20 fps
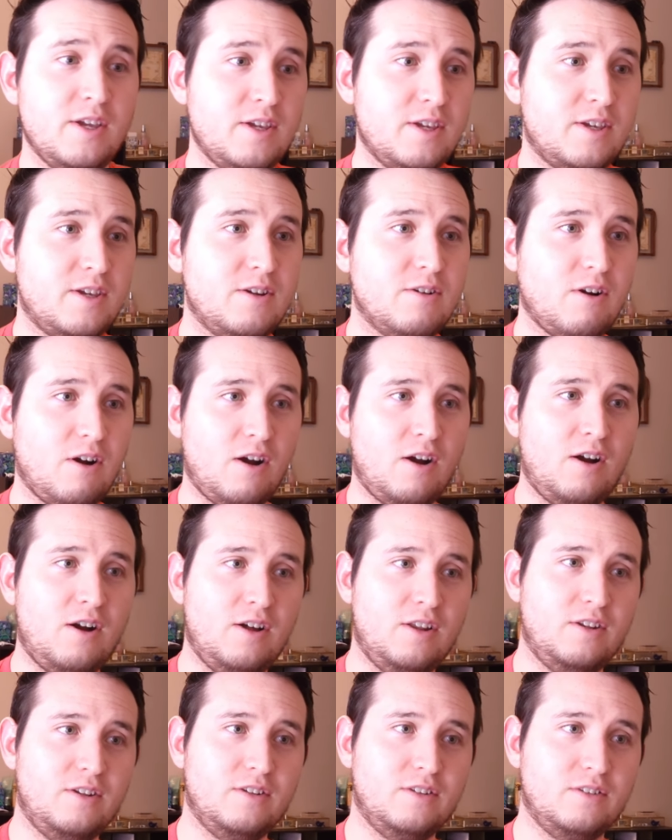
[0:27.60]
here
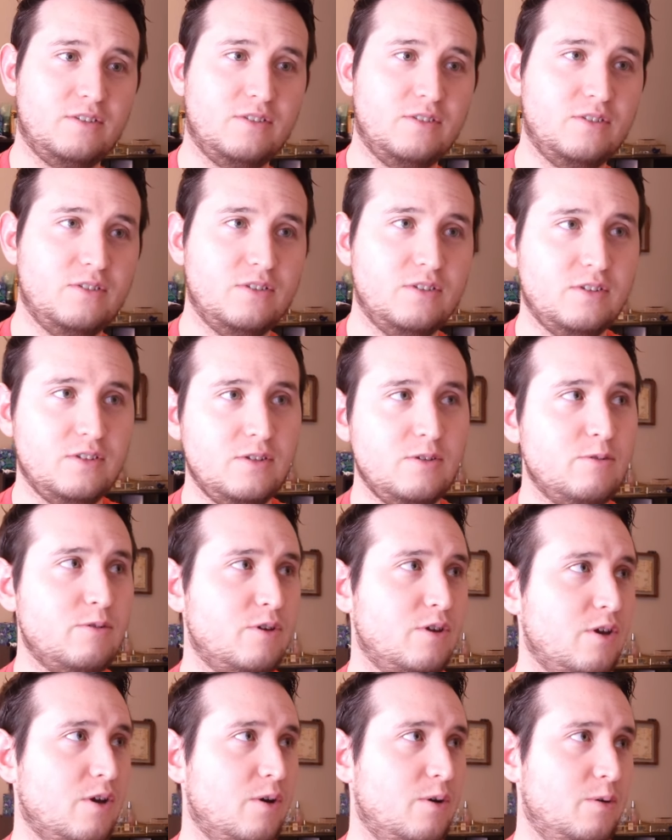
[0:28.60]
on
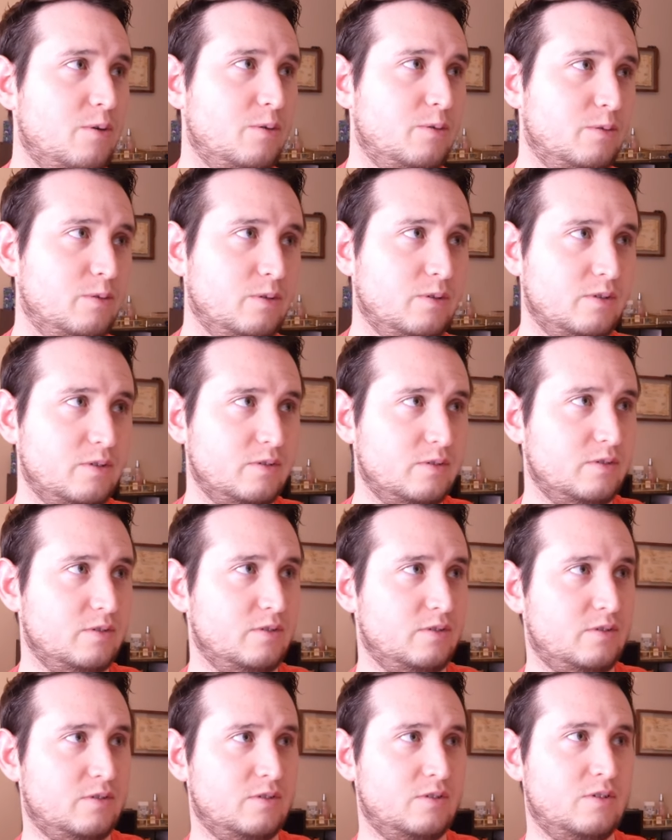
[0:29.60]
Yu-Gi-Oh!
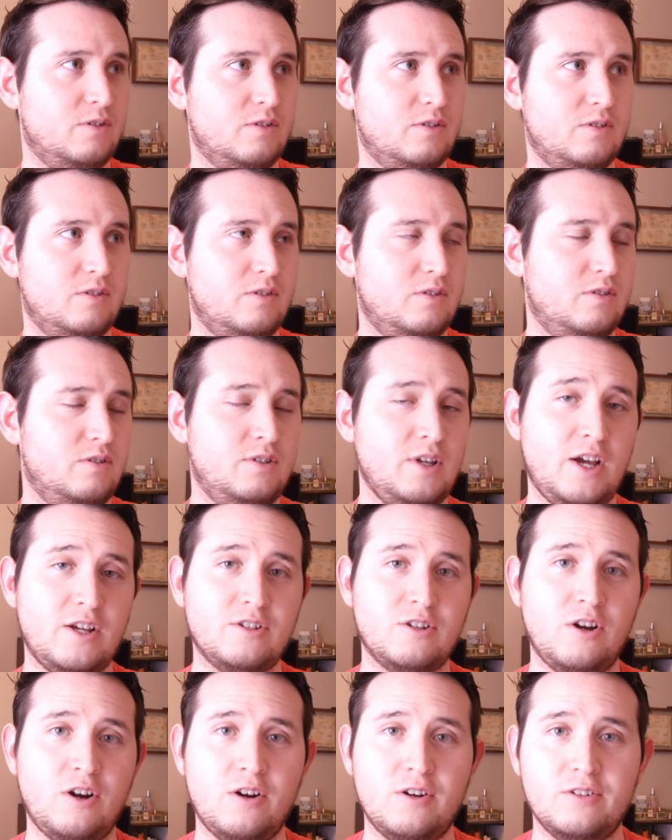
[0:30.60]

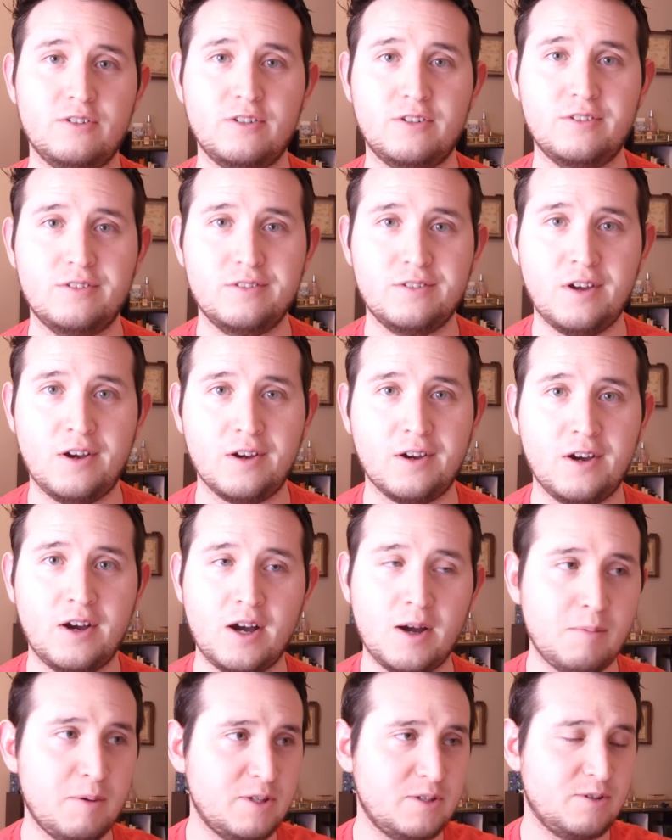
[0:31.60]

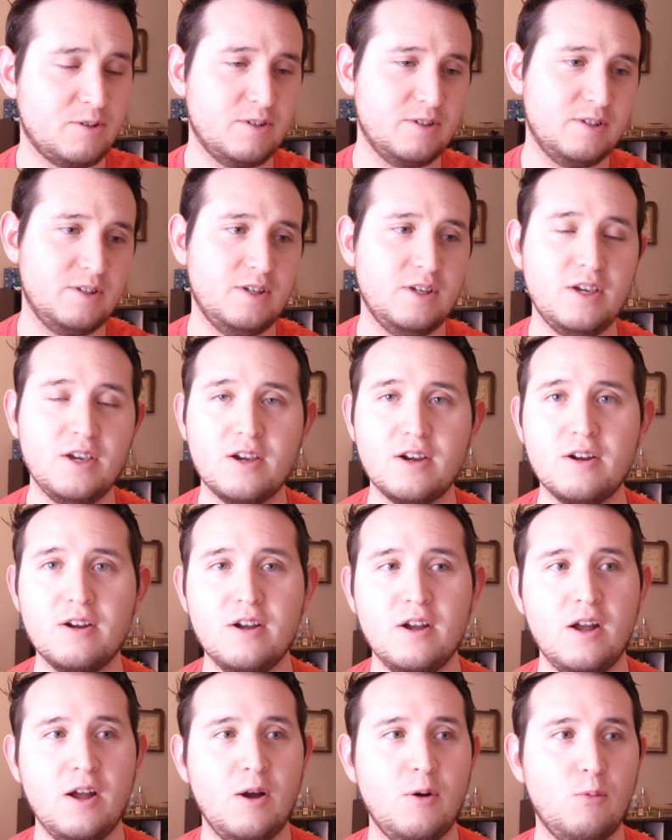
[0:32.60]
Card.com, as you can see
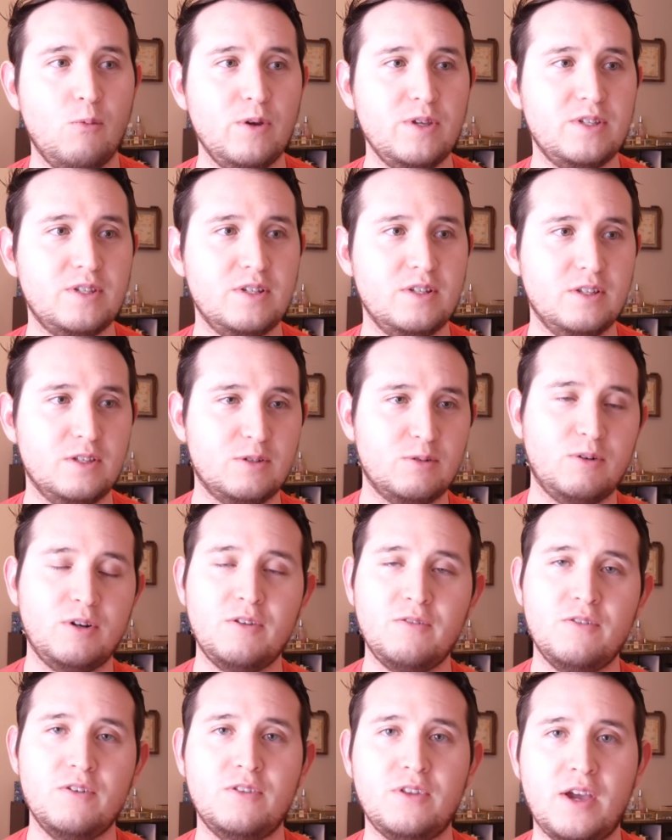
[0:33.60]
here, we see the
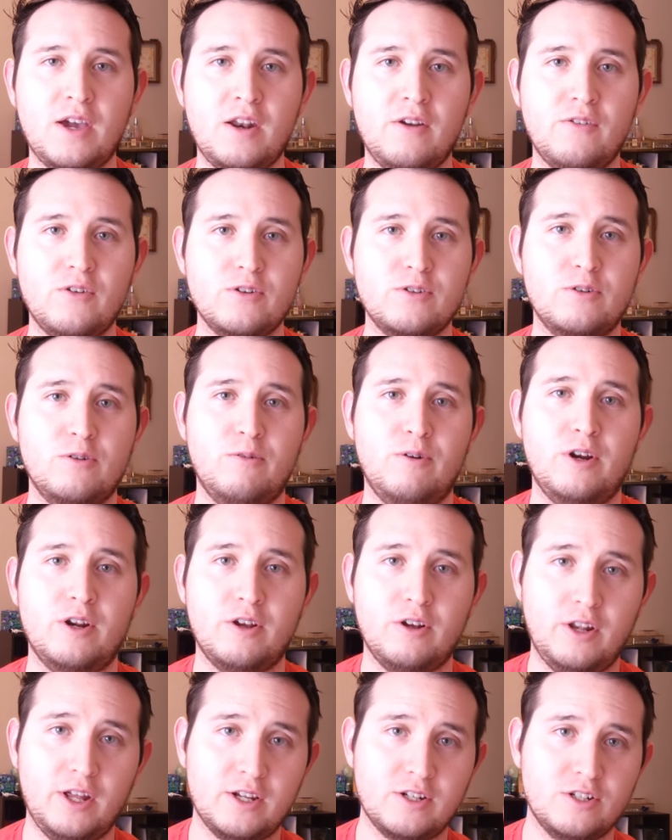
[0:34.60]
25th anniversary
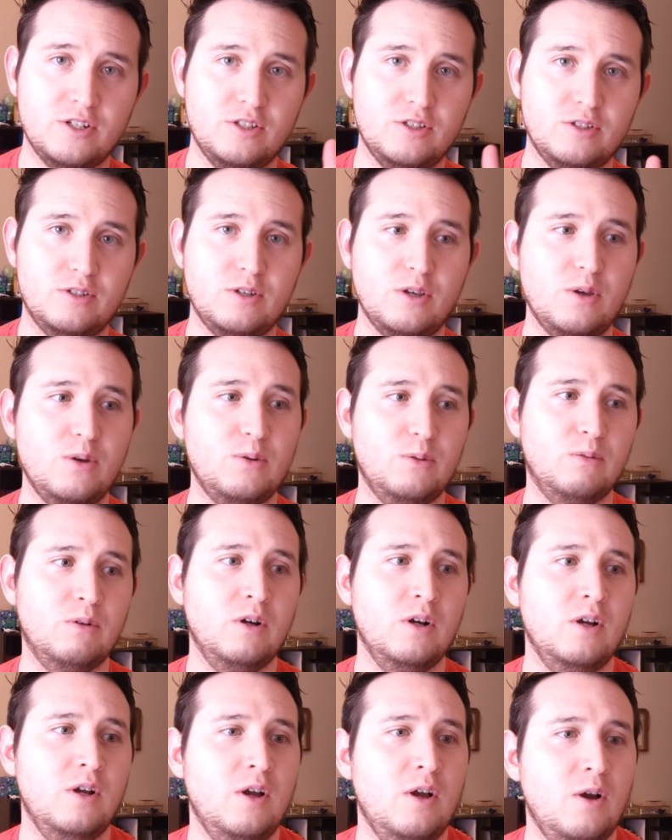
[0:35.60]
Rarity Collection 2,
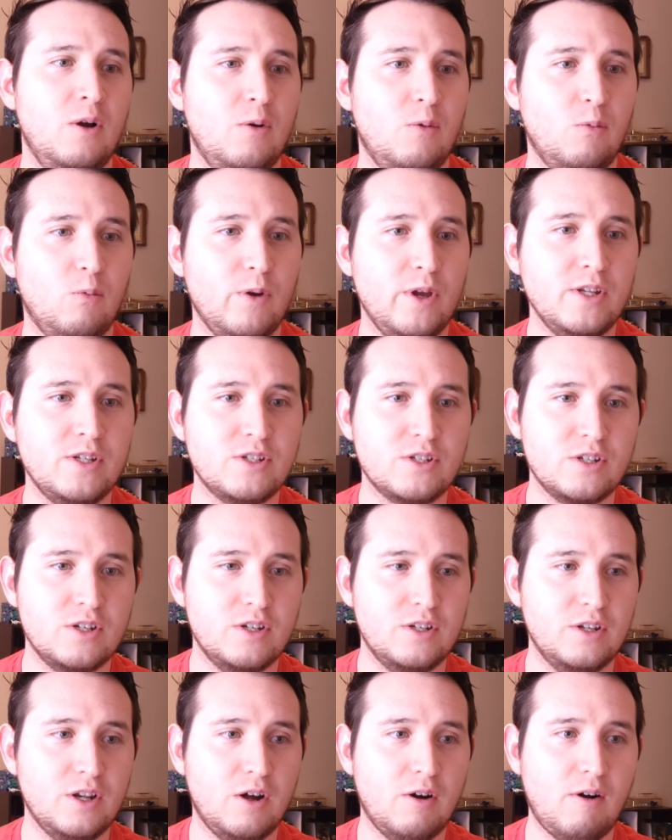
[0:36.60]
which,
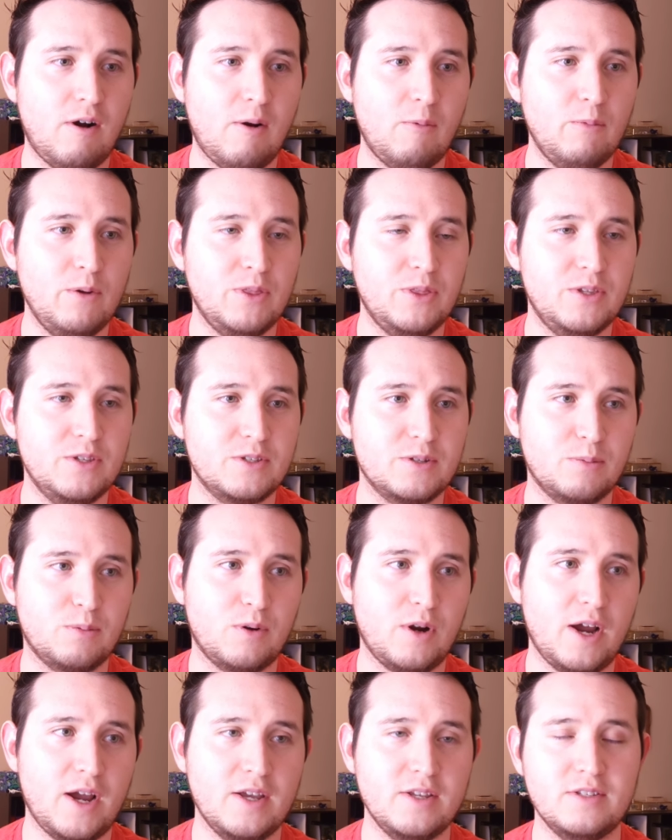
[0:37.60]
with the
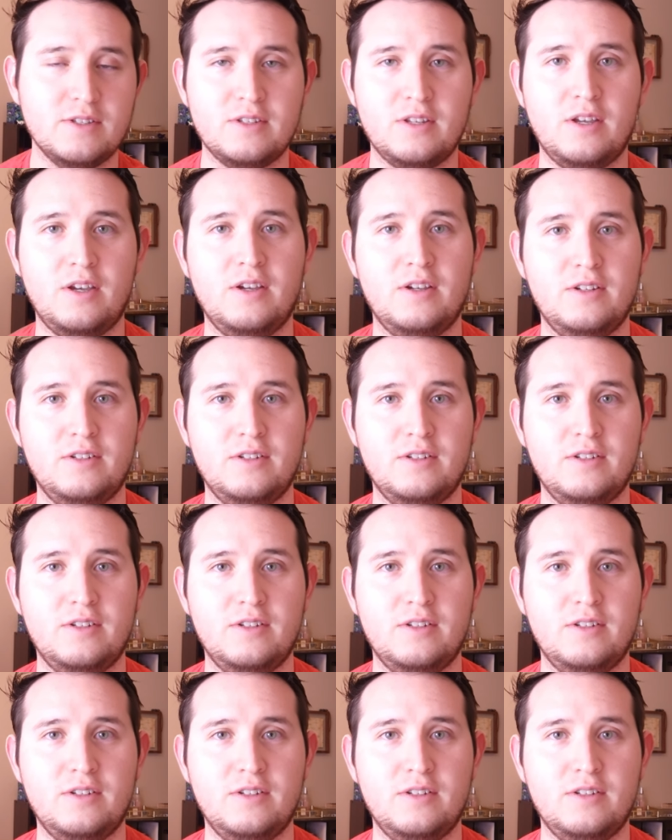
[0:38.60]
surprise